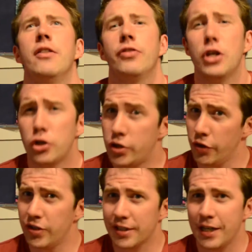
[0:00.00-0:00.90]
They showed
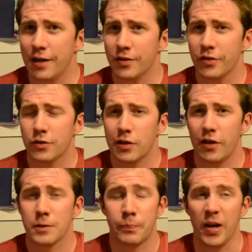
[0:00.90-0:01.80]
this character in the
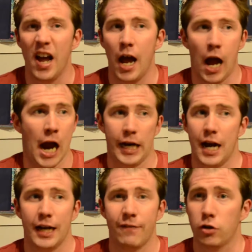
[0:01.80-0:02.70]
trailers, but I
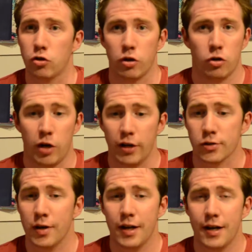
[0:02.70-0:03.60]
gotta give the trailers
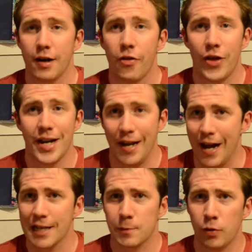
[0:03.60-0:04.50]
credit here. They did
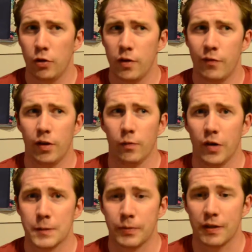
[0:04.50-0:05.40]
not spoil who the villain
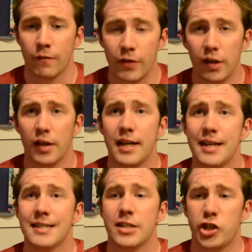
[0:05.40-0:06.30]
was, but the villain
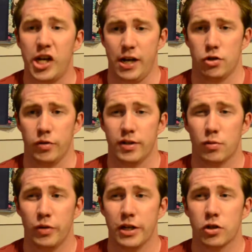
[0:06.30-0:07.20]
is Enchantress,
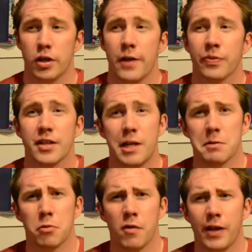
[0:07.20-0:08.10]
which seems
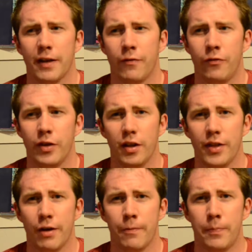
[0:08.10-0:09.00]
more of like a villain
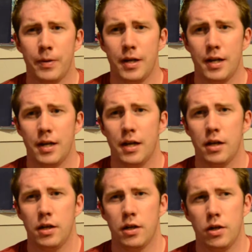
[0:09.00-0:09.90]
that would be
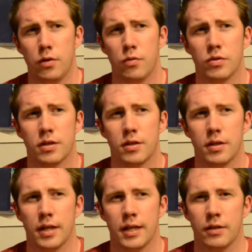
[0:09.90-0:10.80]
used
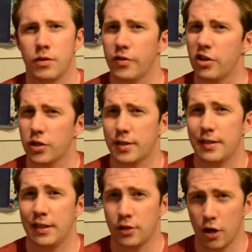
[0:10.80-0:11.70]
during the Justice
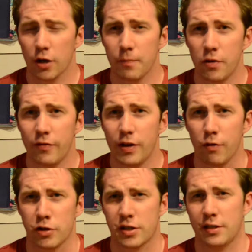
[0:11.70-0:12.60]
League Dark movie or
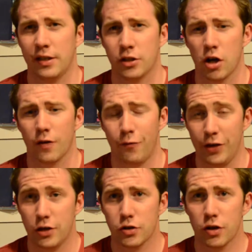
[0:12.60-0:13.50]
Justice League Dark
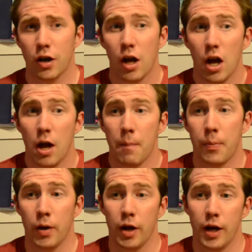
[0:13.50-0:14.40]
feature,
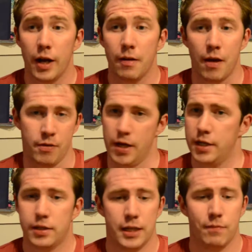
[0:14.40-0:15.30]
but they
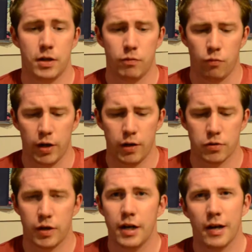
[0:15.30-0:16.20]
seem to want to use
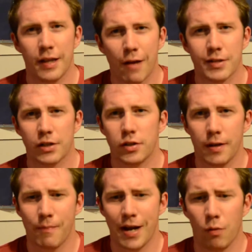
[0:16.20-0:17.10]
her here. And that was actually
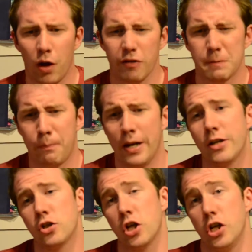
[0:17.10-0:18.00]
Amanda Waller's
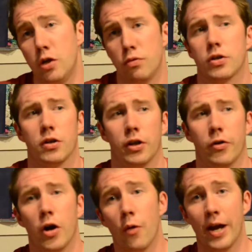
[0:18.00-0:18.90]
pitch to use her. They're
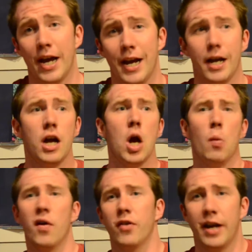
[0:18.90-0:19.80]
going, oh, hey,
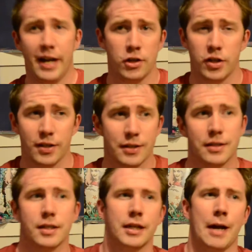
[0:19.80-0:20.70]
one of our
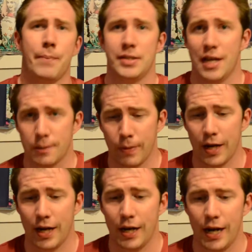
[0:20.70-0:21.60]
agents got possessed
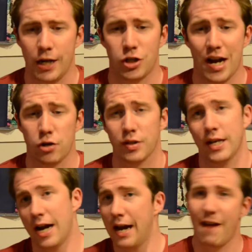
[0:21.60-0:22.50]
by Enchantress,
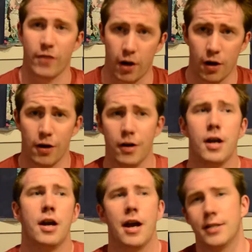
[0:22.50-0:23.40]
and I have the heart.
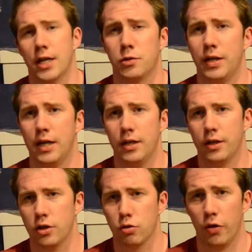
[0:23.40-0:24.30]
As we can
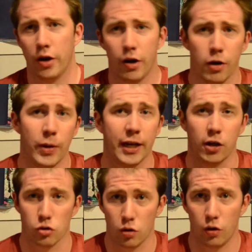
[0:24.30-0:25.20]
control the heart, we can
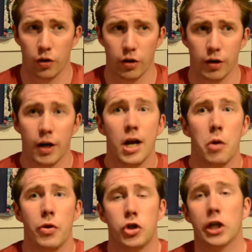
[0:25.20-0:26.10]
control her.
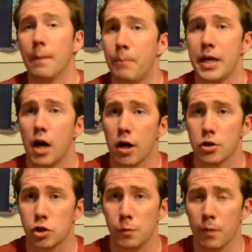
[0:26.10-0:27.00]
She could be our
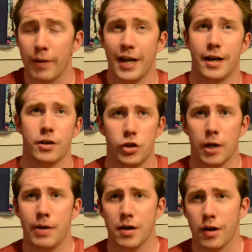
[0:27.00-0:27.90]
Superman. She could
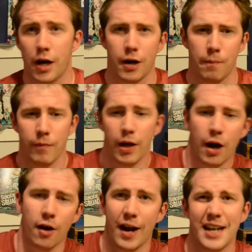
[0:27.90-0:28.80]
be our
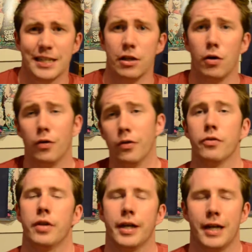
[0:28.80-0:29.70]
ace in the hole,
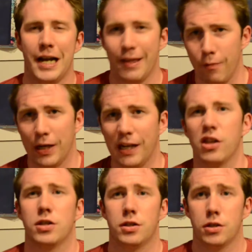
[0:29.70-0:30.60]
like, and then we could get
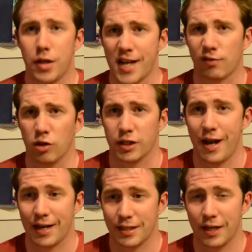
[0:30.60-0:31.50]
the Task Force
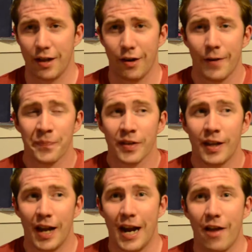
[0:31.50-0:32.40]
X together.
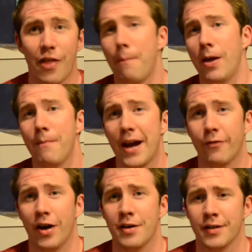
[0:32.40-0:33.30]
And that plan
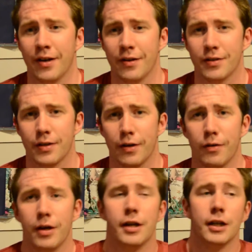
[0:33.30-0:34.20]
backfires on her.
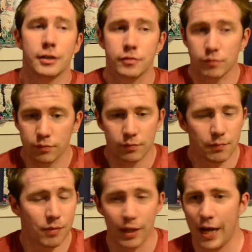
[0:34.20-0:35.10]
So,
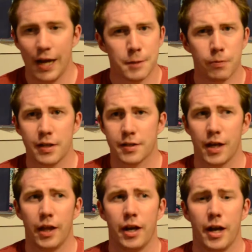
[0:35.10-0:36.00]
yeah, it's pretty
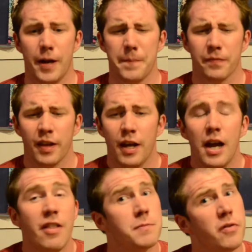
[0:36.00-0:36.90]
solid.
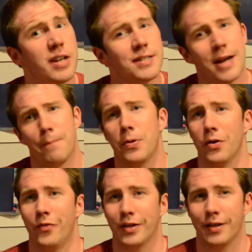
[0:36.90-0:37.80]
This movie is not
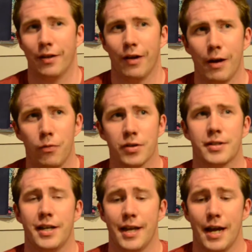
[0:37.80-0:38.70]
perfect, though. I will
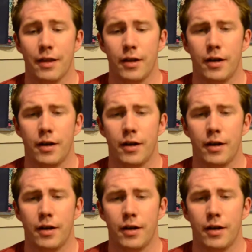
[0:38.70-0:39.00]
say that.